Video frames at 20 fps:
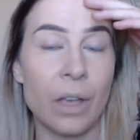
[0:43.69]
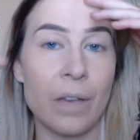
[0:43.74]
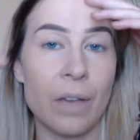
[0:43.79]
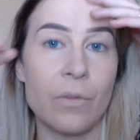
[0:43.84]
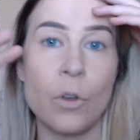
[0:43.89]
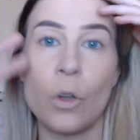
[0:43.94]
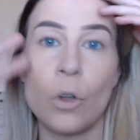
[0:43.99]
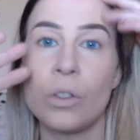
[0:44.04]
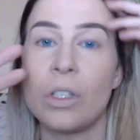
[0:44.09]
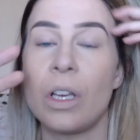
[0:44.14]
I've
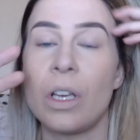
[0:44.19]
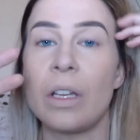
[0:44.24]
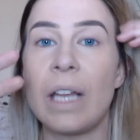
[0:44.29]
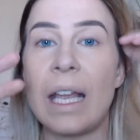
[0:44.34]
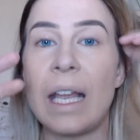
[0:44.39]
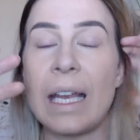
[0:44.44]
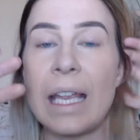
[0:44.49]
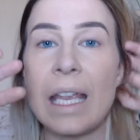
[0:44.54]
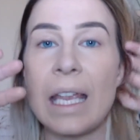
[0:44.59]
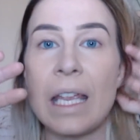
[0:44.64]
not done
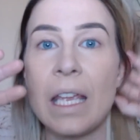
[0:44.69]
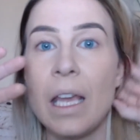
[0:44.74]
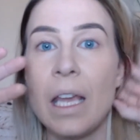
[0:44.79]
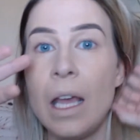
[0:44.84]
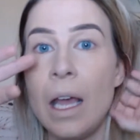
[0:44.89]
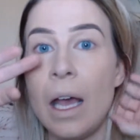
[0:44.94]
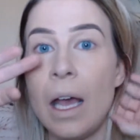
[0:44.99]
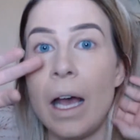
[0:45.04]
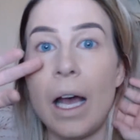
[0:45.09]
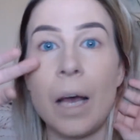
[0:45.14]
any
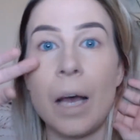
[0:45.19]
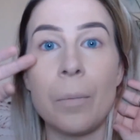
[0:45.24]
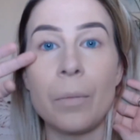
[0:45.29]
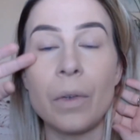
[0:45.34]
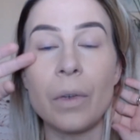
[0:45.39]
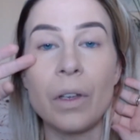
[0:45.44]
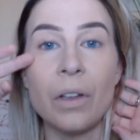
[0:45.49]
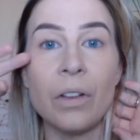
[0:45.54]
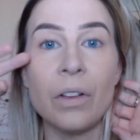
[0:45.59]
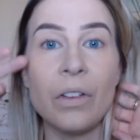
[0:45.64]

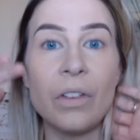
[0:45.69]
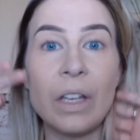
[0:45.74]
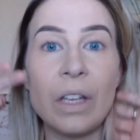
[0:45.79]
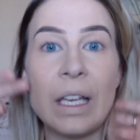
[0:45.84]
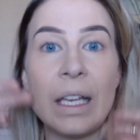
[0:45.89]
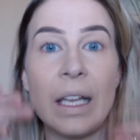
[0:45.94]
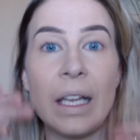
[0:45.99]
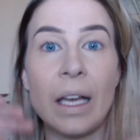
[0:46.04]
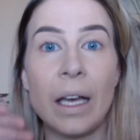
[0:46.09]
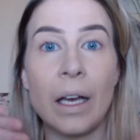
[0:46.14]

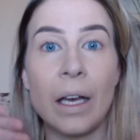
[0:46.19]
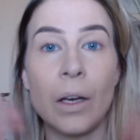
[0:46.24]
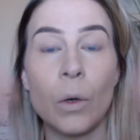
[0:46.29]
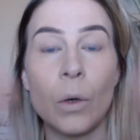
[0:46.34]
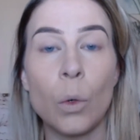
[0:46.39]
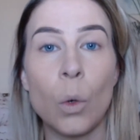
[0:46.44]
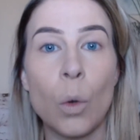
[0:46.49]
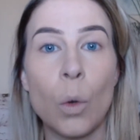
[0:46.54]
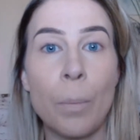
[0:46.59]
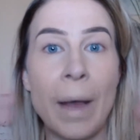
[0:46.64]
concealer
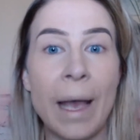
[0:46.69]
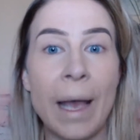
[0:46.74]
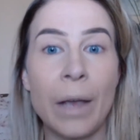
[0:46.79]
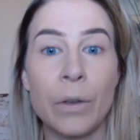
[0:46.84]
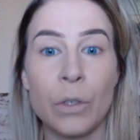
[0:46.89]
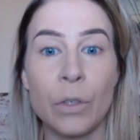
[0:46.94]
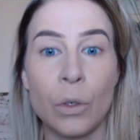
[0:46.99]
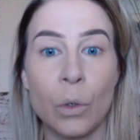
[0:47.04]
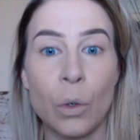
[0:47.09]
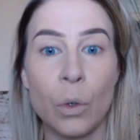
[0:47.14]
or
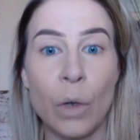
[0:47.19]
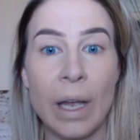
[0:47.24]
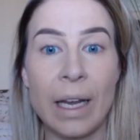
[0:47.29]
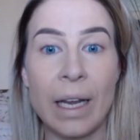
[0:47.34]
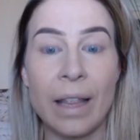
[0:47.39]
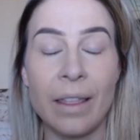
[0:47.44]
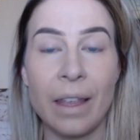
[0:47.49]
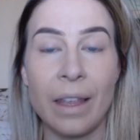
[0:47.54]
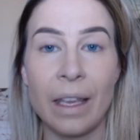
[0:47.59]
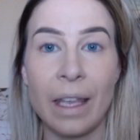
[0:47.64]
powder or
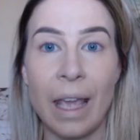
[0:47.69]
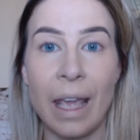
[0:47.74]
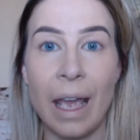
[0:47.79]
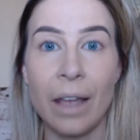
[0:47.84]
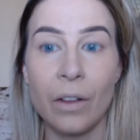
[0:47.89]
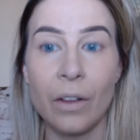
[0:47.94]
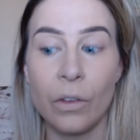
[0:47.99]
anything yet.